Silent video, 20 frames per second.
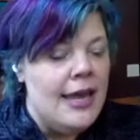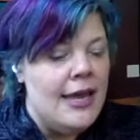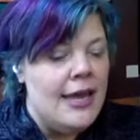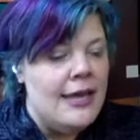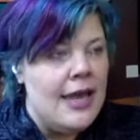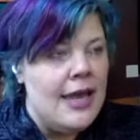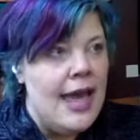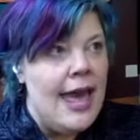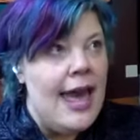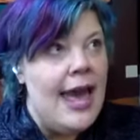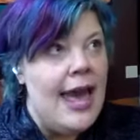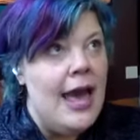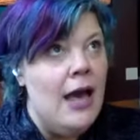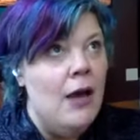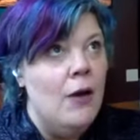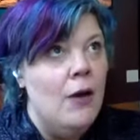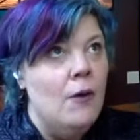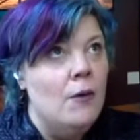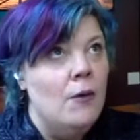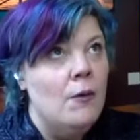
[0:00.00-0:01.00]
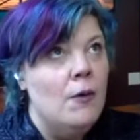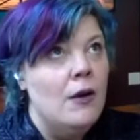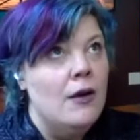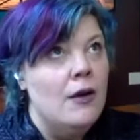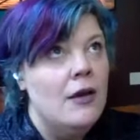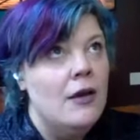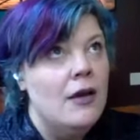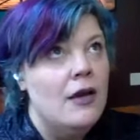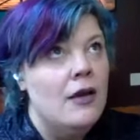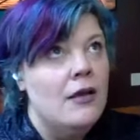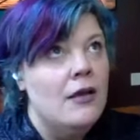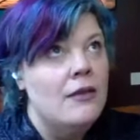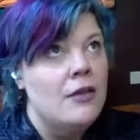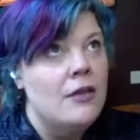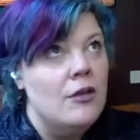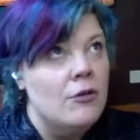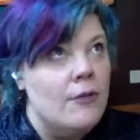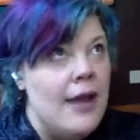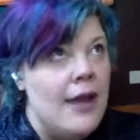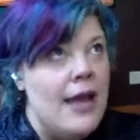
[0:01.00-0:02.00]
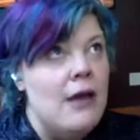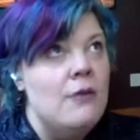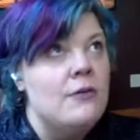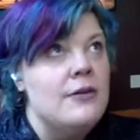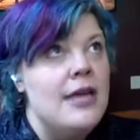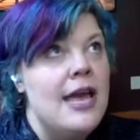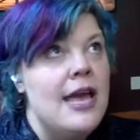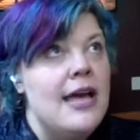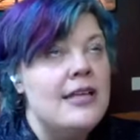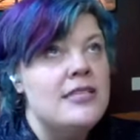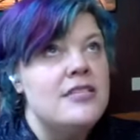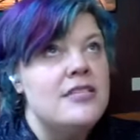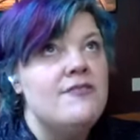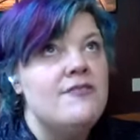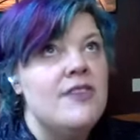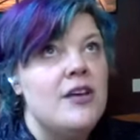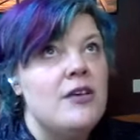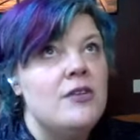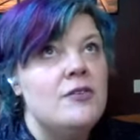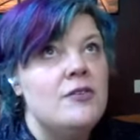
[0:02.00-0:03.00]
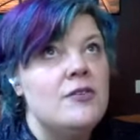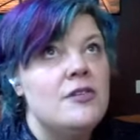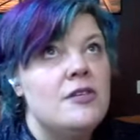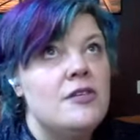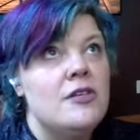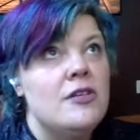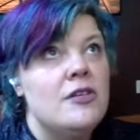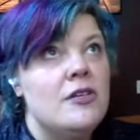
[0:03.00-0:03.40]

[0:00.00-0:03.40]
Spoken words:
and how the ground has felt